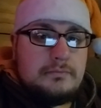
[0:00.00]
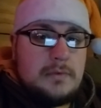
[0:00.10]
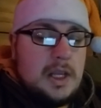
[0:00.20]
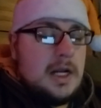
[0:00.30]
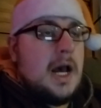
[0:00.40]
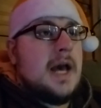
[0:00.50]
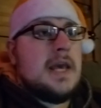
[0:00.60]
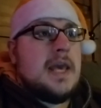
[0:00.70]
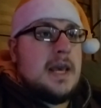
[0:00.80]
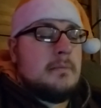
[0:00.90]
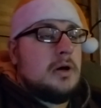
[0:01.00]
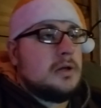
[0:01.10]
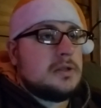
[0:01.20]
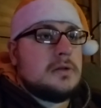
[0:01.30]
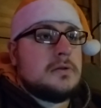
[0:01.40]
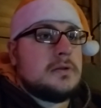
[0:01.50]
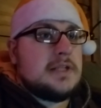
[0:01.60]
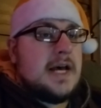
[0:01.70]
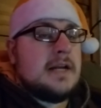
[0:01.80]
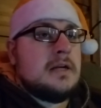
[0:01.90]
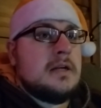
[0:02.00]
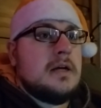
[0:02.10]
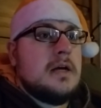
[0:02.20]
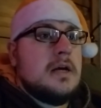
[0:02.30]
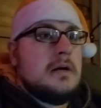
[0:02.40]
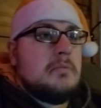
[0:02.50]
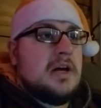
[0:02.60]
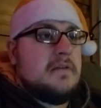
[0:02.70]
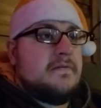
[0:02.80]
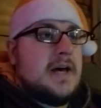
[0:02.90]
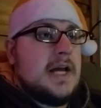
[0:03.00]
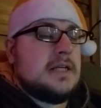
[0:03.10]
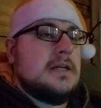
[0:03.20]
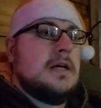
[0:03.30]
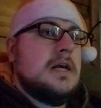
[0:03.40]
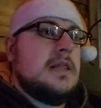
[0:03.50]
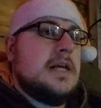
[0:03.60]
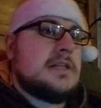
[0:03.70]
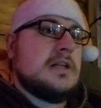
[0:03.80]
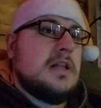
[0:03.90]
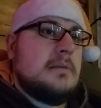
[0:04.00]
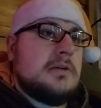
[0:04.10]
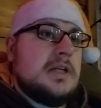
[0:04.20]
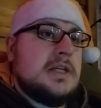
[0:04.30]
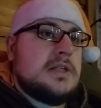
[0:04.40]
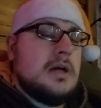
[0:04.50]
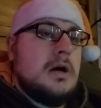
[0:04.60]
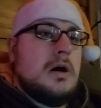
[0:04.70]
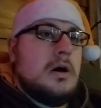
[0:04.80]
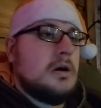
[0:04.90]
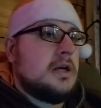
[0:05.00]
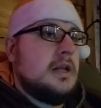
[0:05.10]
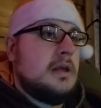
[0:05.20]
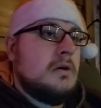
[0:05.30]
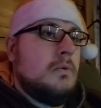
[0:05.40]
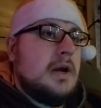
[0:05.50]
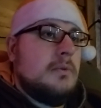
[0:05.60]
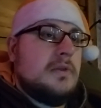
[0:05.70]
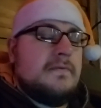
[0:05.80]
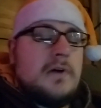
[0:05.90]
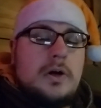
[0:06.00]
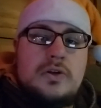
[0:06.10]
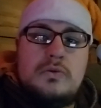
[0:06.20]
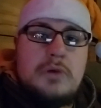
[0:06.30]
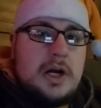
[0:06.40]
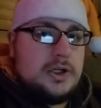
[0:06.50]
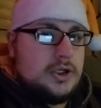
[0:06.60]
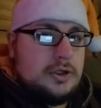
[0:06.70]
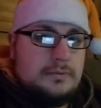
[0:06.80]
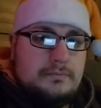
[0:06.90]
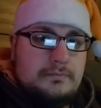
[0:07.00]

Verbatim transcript: And I am also saddened by the fact that celebrities are getting away with far too much